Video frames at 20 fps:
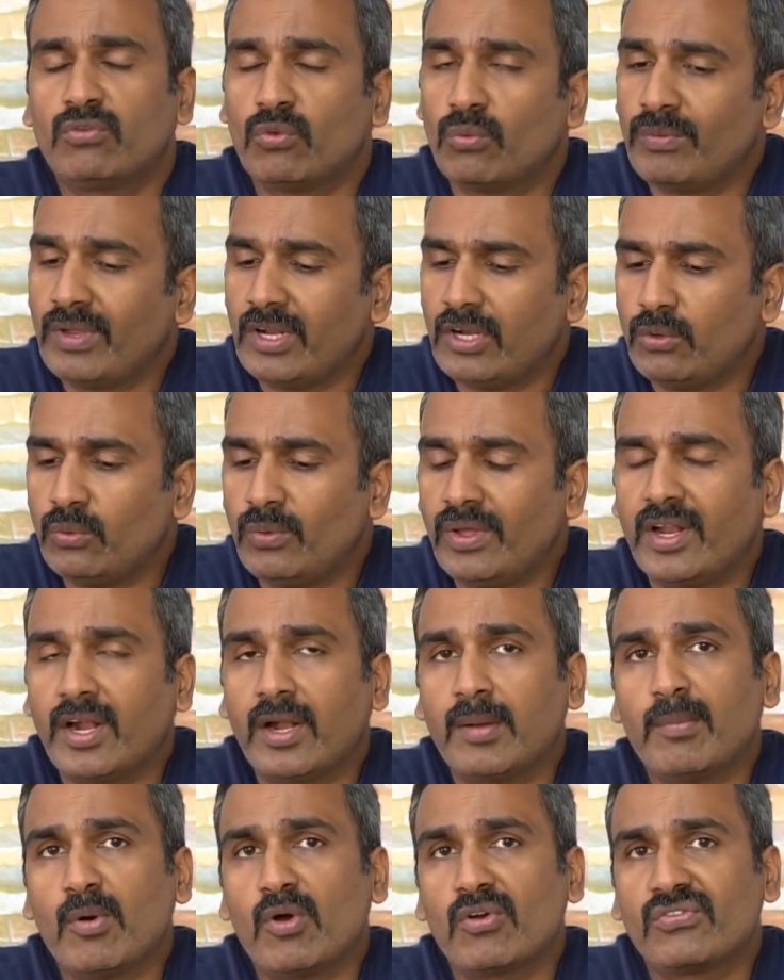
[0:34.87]
So we'll do an
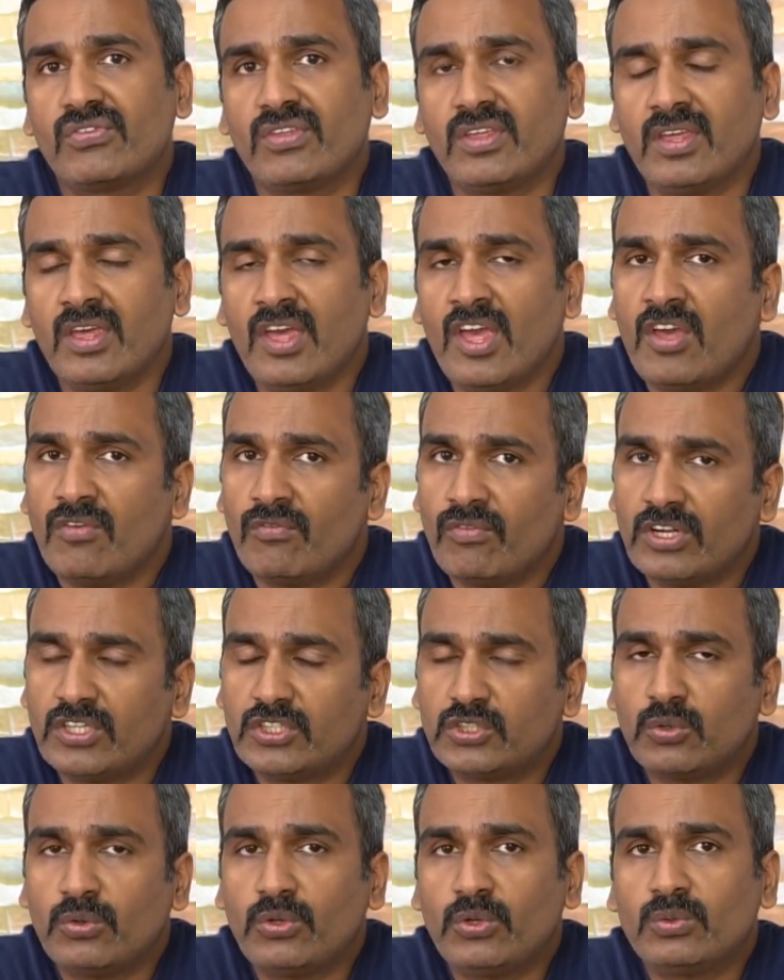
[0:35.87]
unboxing, we'll
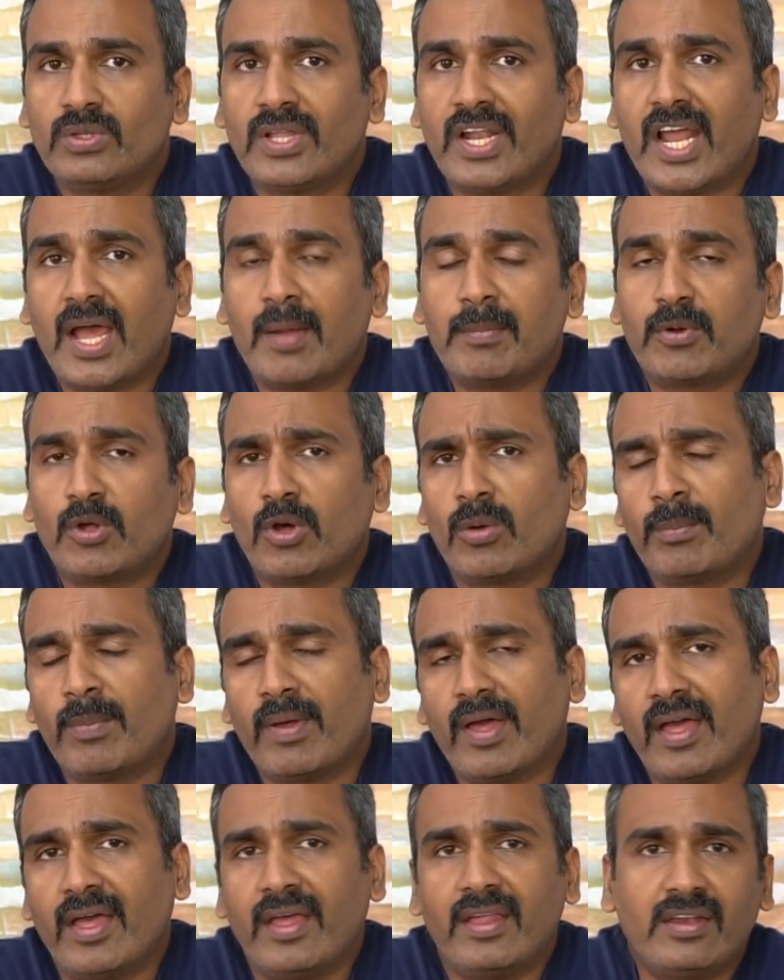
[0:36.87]
show you the
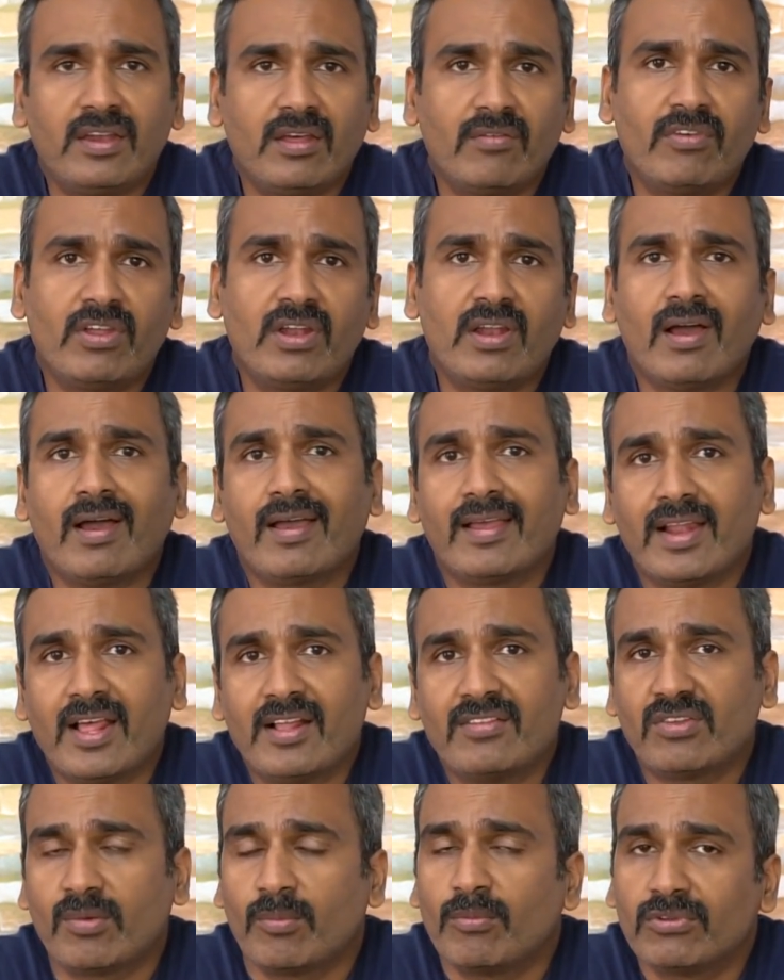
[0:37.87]
laptop, and we'll
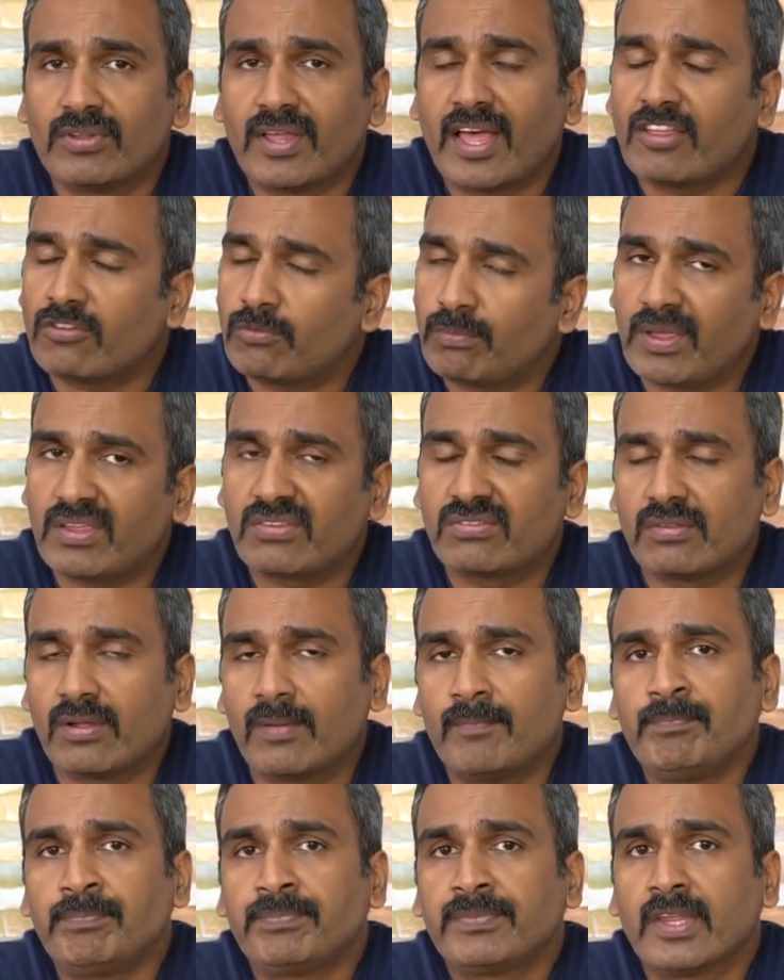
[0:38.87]
highlight some of the aspects
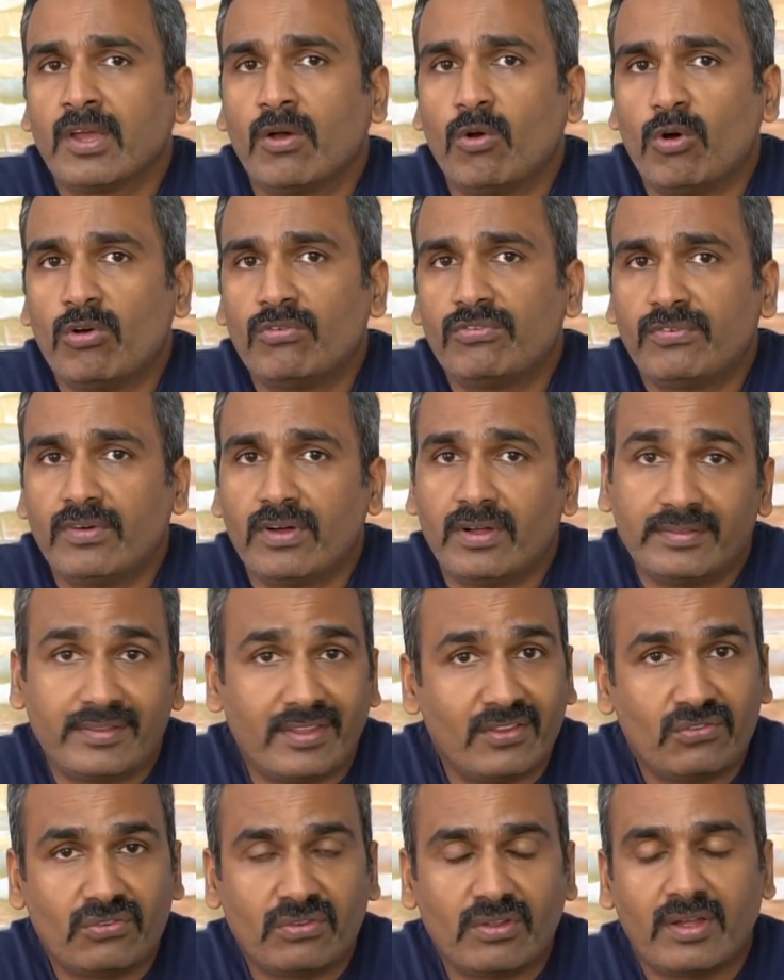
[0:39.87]
of
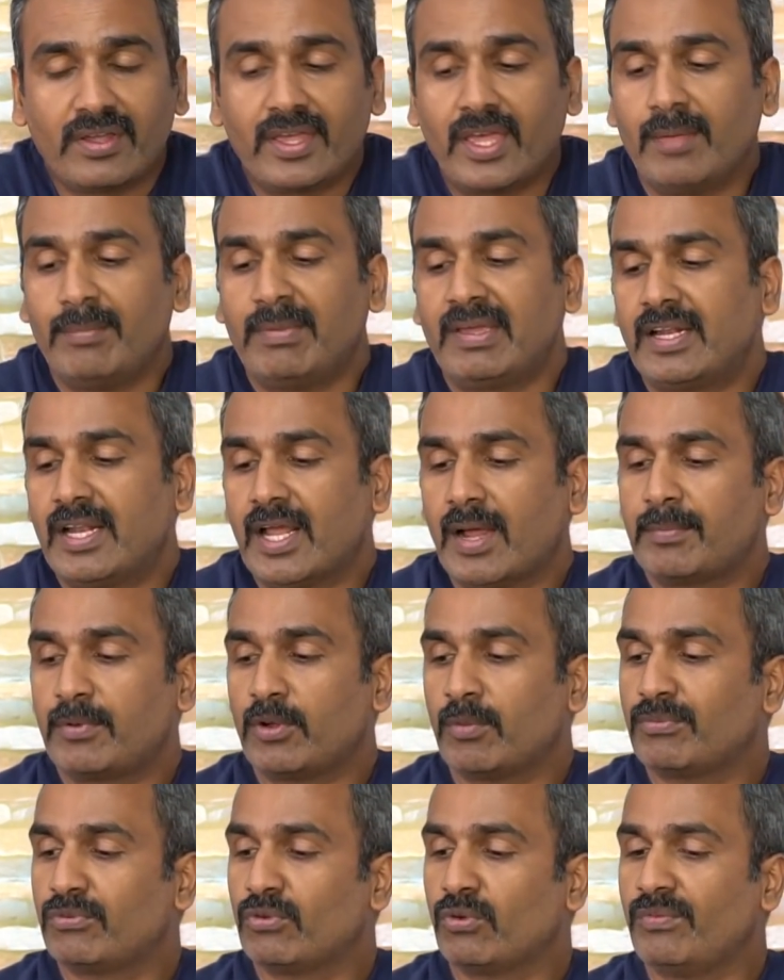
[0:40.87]
this gaming
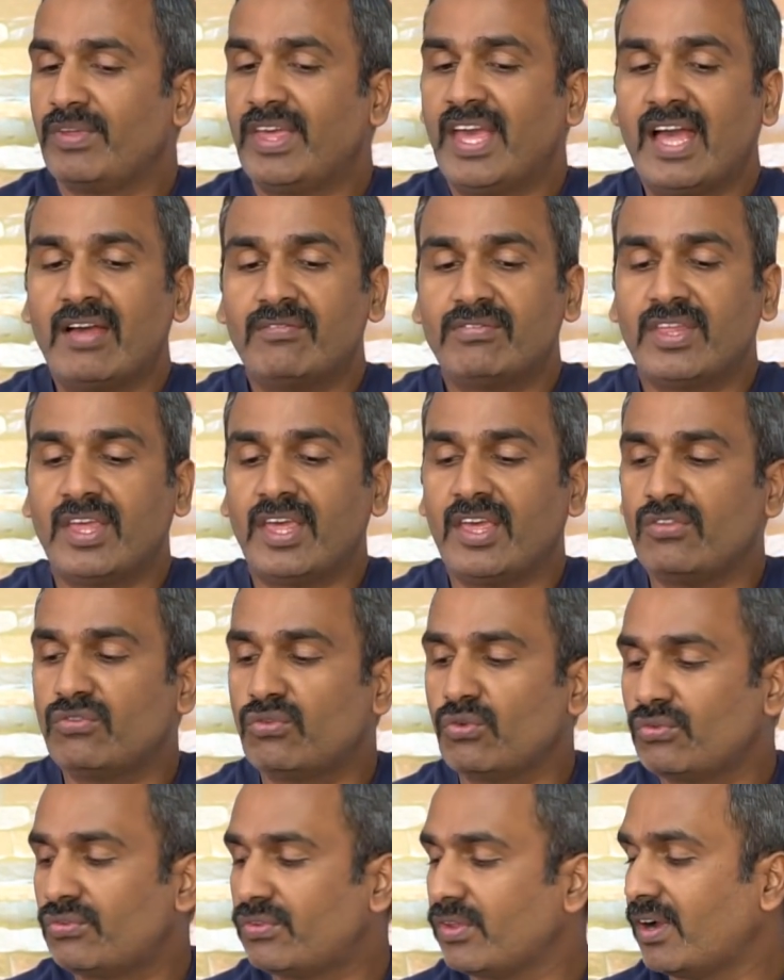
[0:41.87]
laptop. So we have the
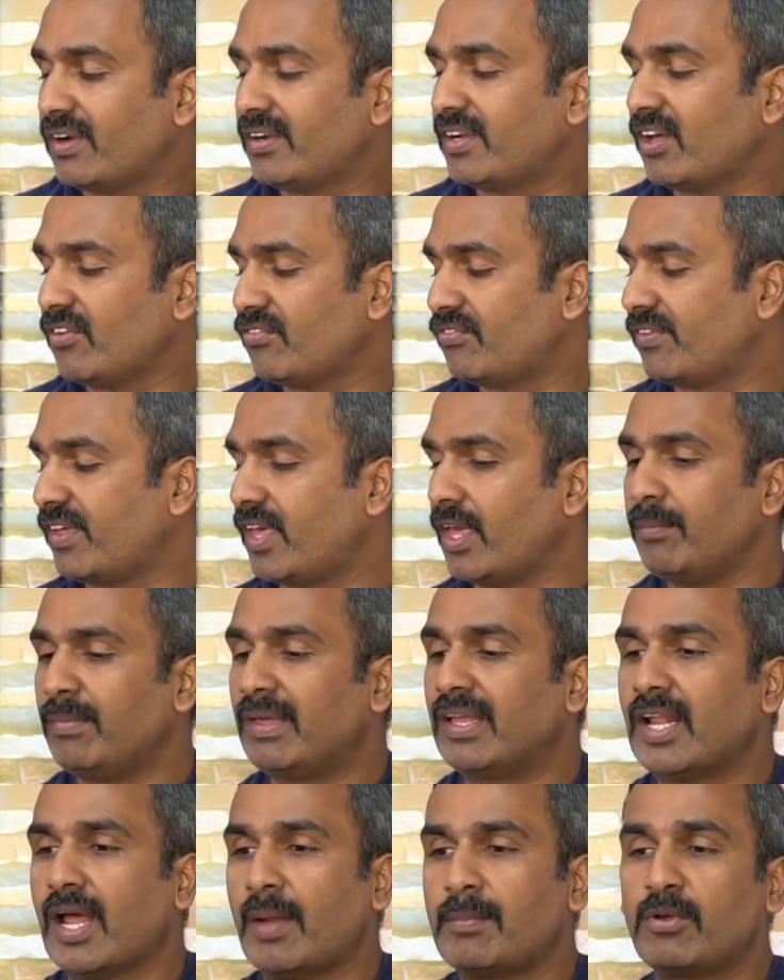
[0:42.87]
ASUS TUF
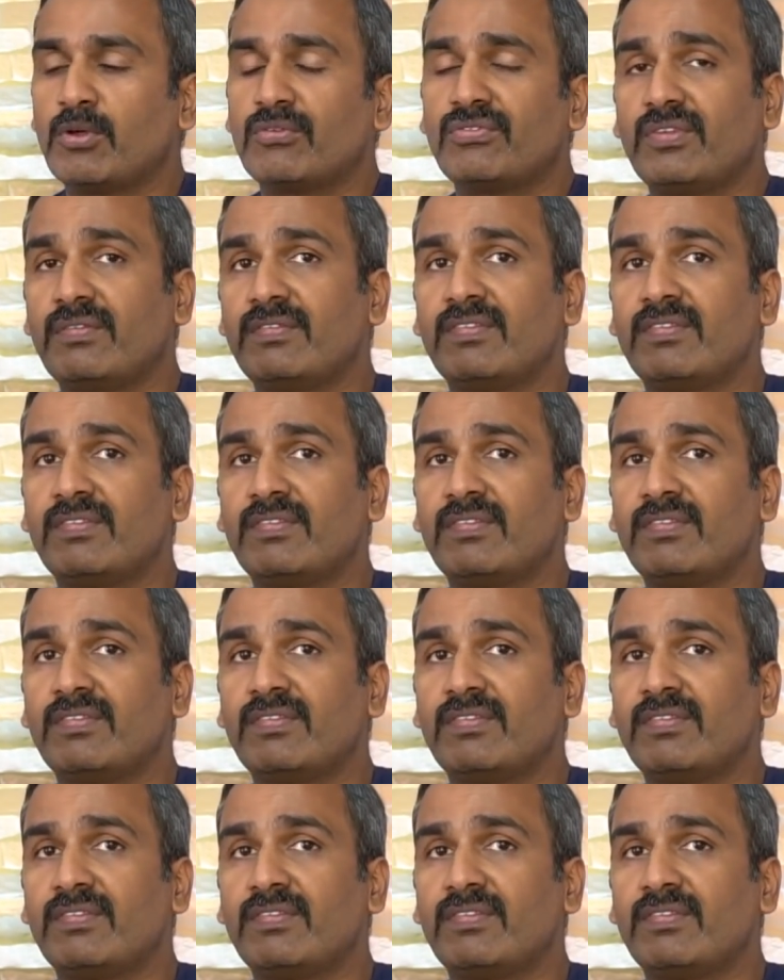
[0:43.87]
gaming laptops.